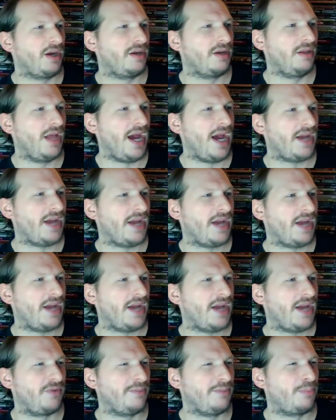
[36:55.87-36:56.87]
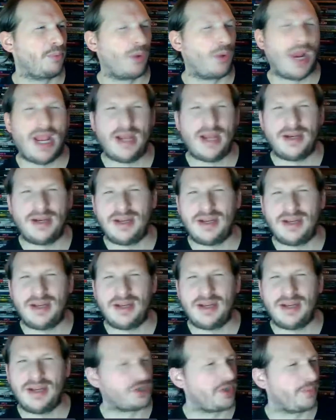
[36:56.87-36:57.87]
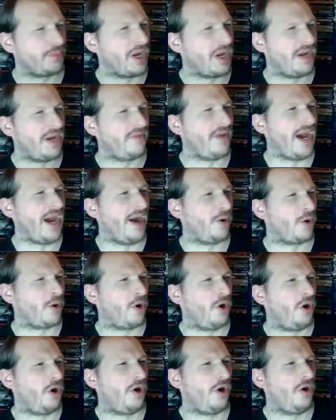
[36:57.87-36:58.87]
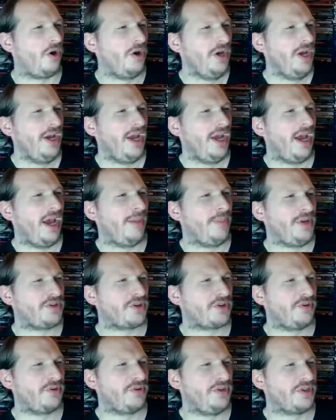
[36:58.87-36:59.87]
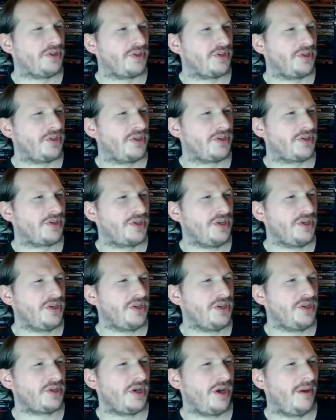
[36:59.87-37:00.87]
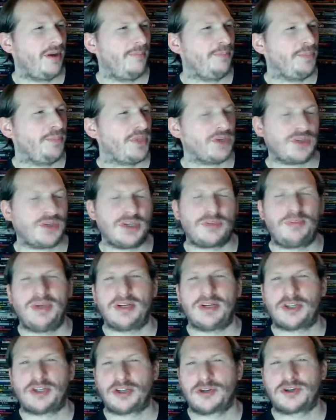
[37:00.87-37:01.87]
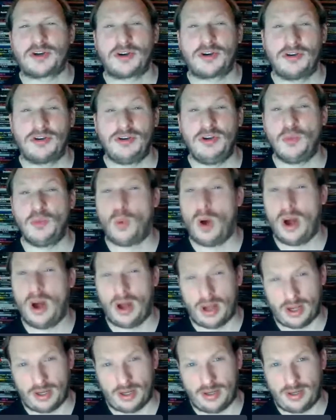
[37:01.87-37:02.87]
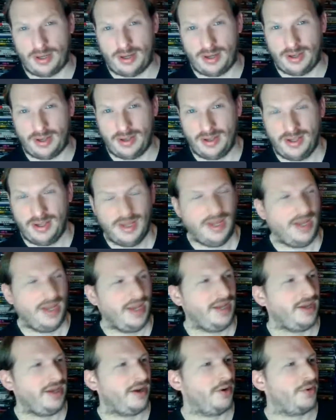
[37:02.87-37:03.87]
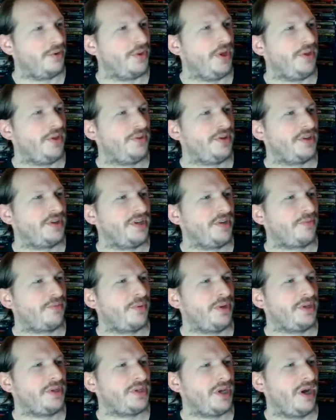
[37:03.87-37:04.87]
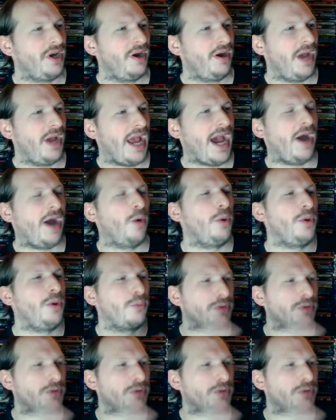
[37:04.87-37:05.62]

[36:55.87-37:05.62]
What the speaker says: glass of like brandy or some kind of alcohol, and basically, does this picture turn you on? The different how we